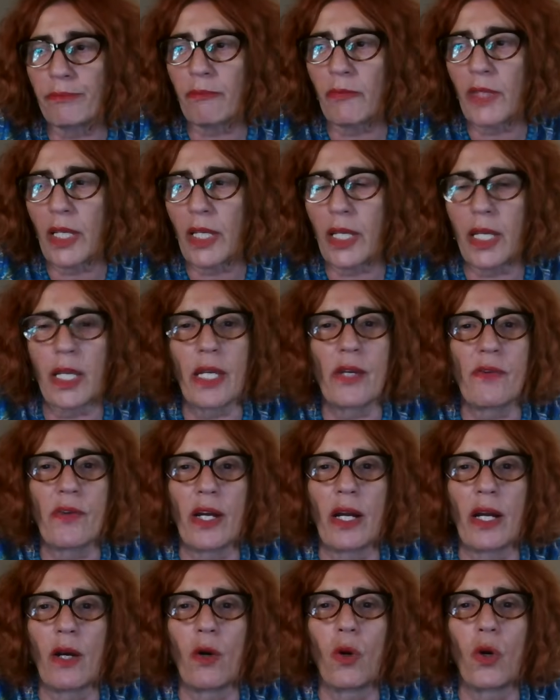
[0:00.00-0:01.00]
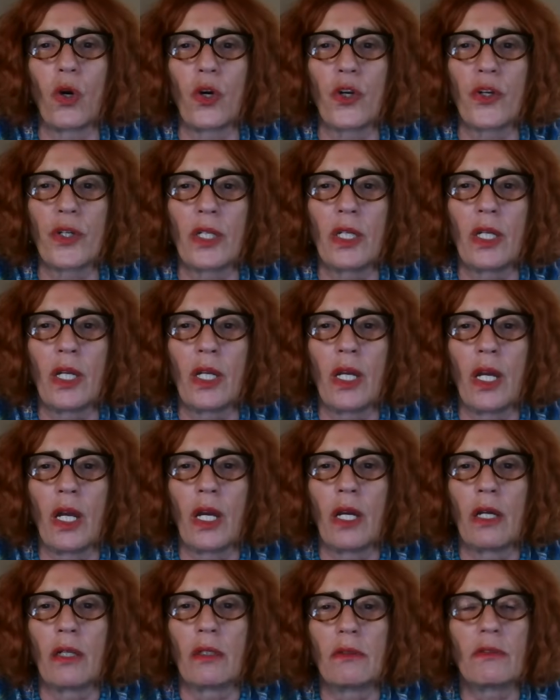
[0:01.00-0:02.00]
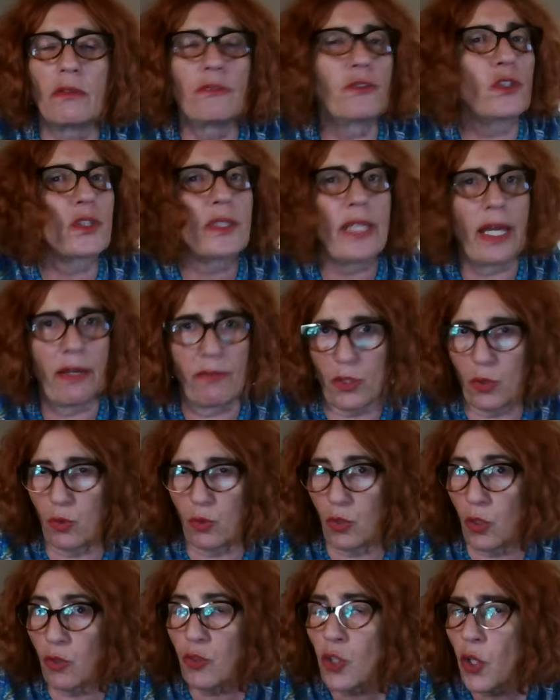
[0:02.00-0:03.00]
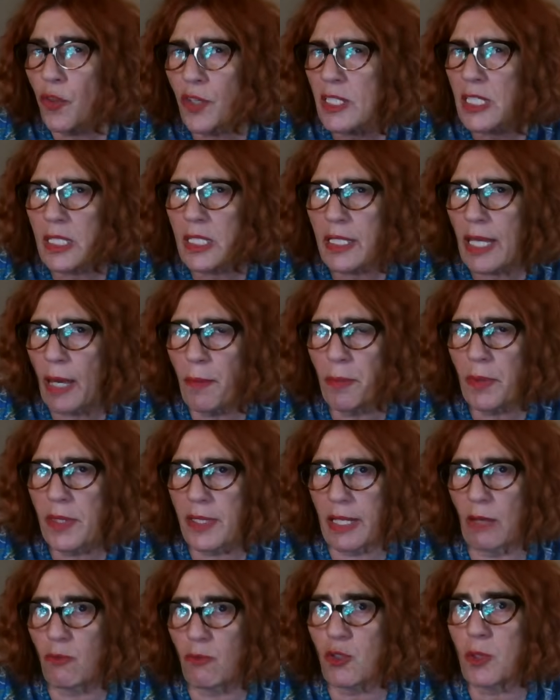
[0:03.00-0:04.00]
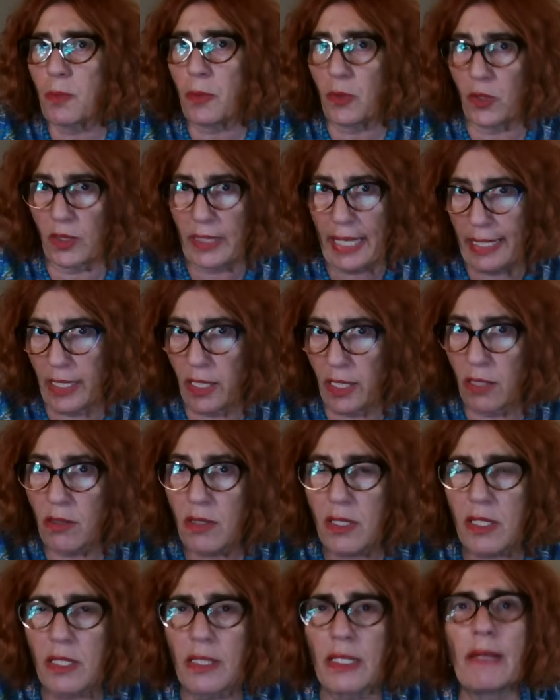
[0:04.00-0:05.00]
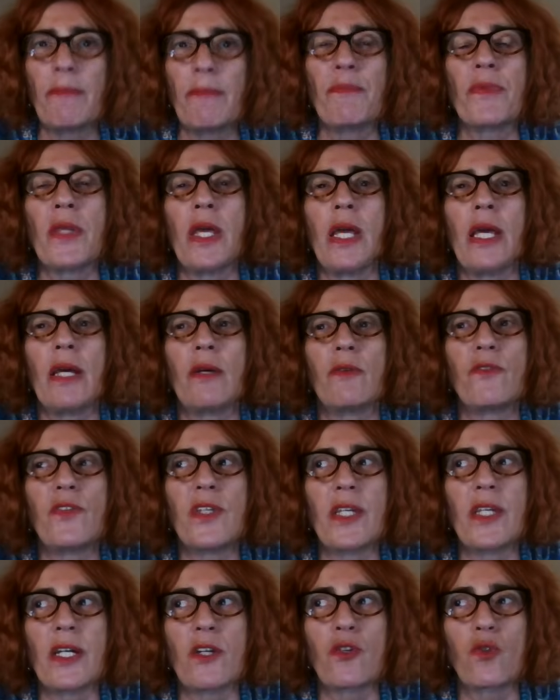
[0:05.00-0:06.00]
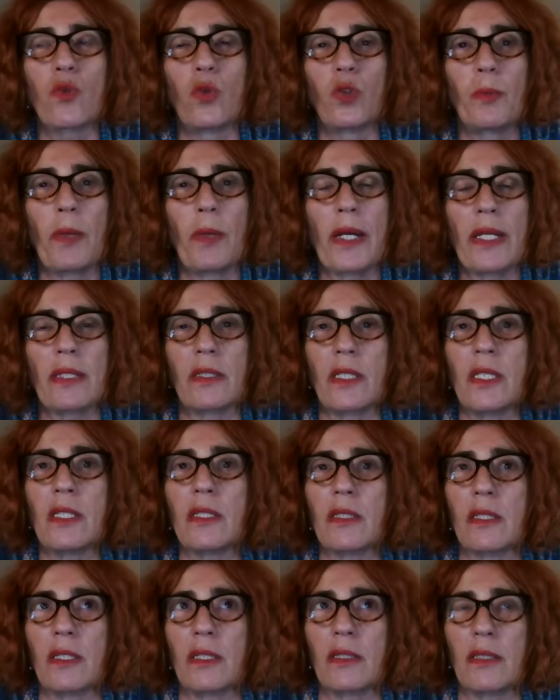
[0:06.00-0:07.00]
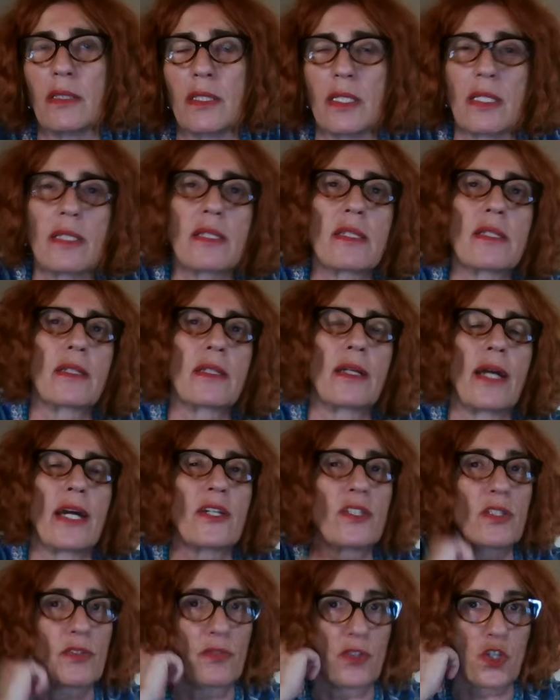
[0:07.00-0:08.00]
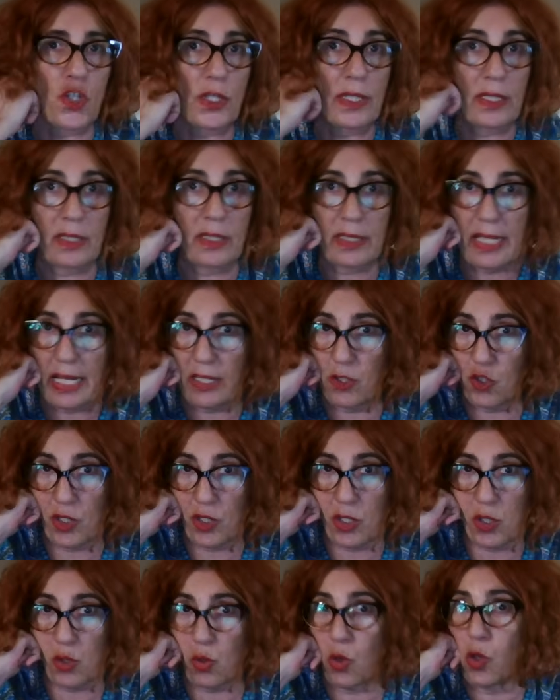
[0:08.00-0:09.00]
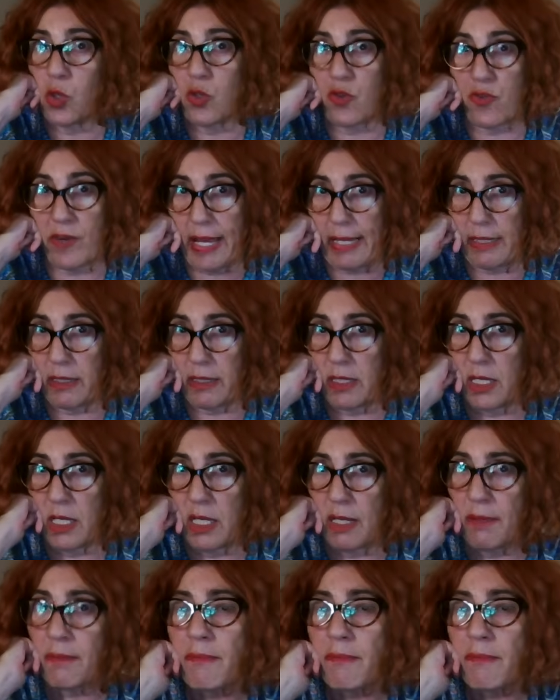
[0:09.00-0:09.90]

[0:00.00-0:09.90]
era, or whatever. You know, nothing happens now spontaneously. We are ruled by in this artificial intelligence already.